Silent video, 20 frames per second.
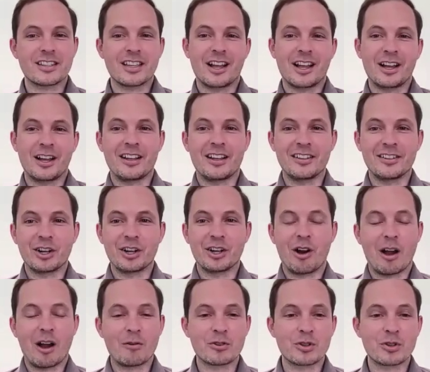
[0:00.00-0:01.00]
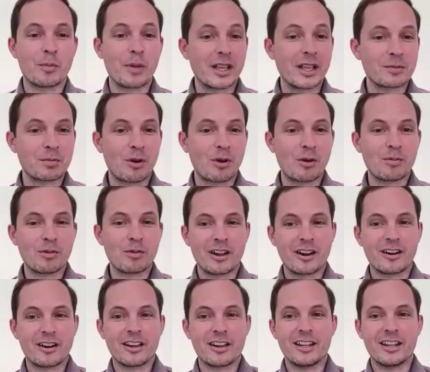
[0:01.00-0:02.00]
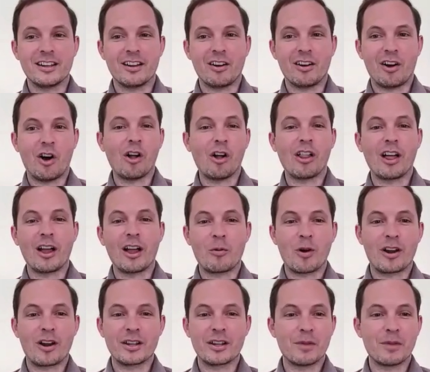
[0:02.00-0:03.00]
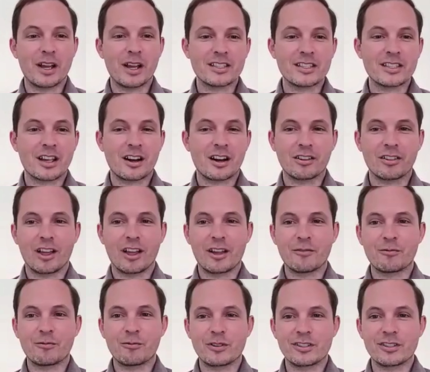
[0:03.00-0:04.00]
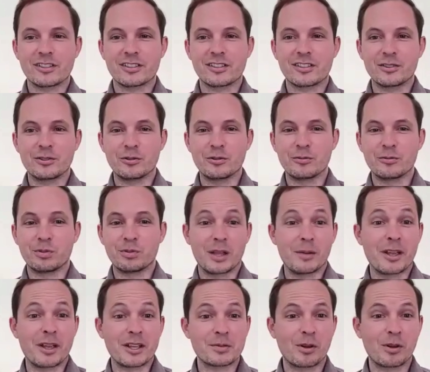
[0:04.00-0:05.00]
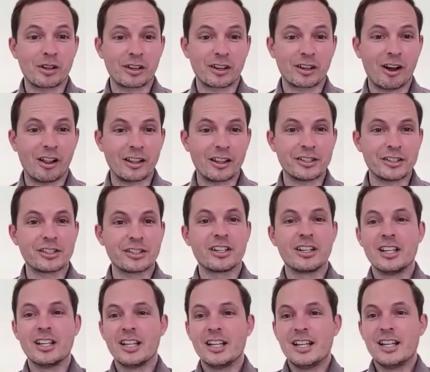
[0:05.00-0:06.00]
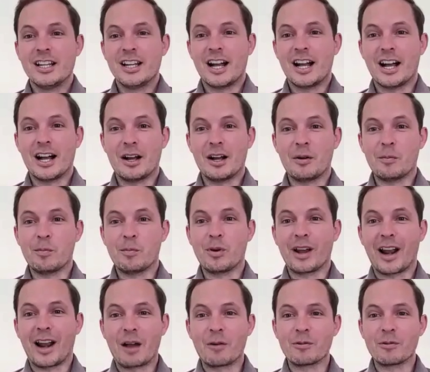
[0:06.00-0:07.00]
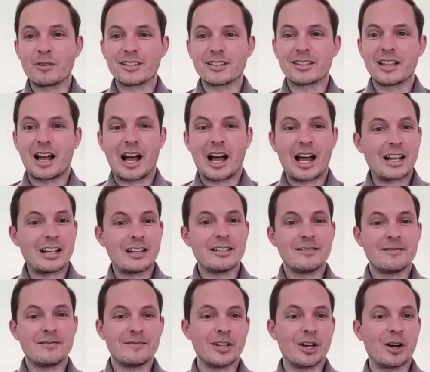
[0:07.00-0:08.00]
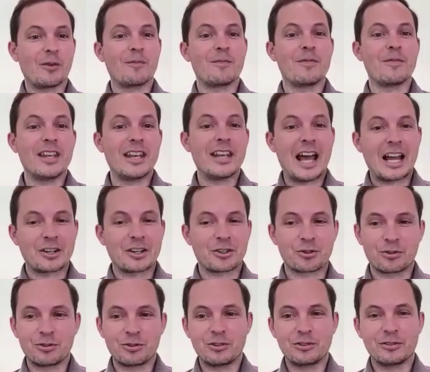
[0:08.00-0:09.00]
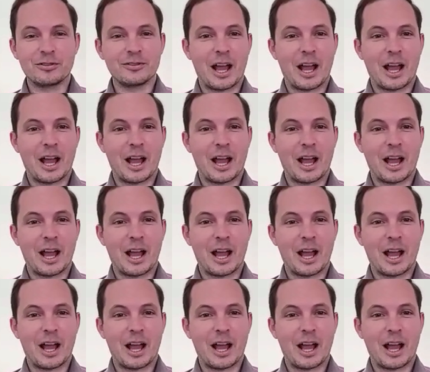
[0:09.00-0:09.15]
Uh, you know, I was a baseball player, and all I wanted my entire life was to play baseball in college. Um, but I was not, you know, the natural.